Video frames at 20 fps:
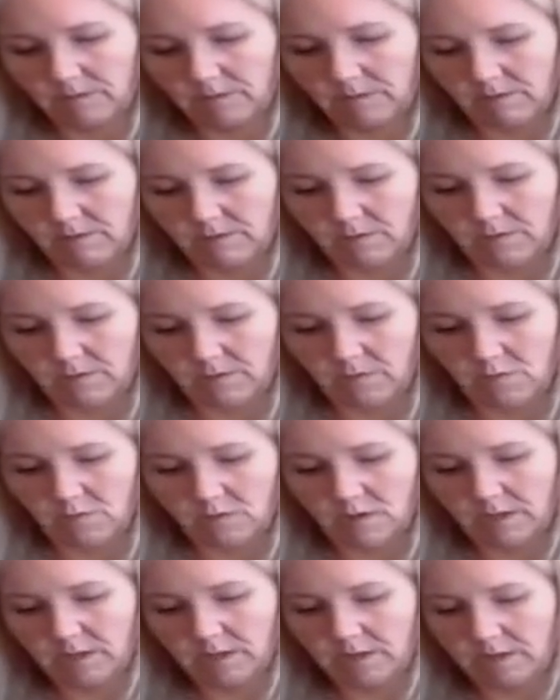if you
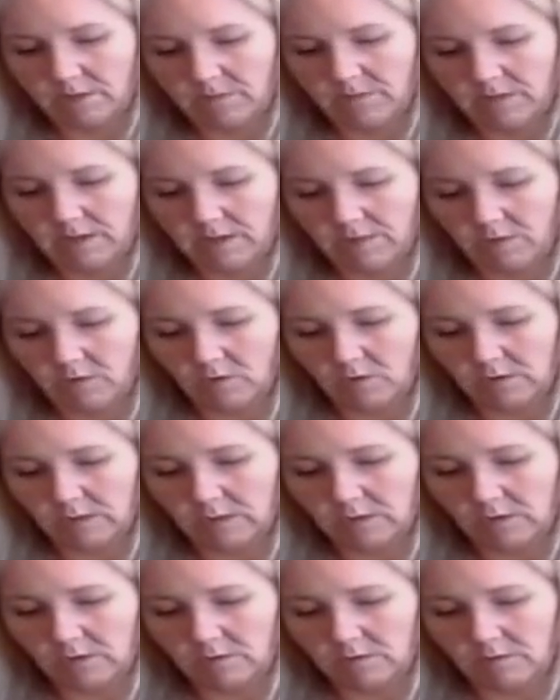wanted. I'm going
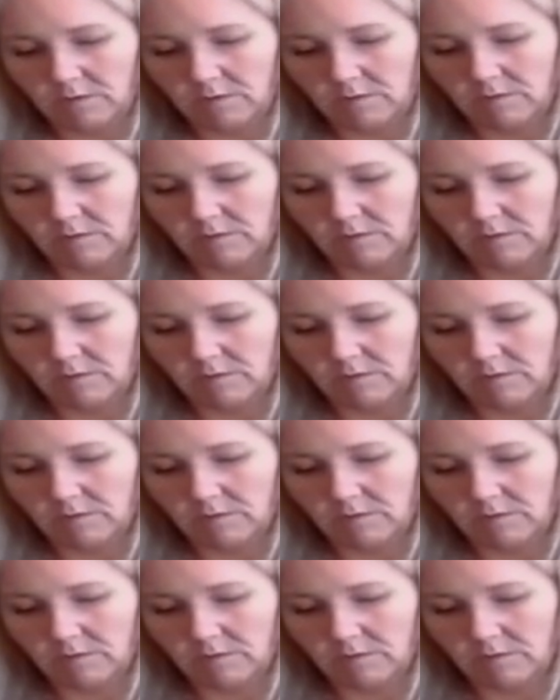to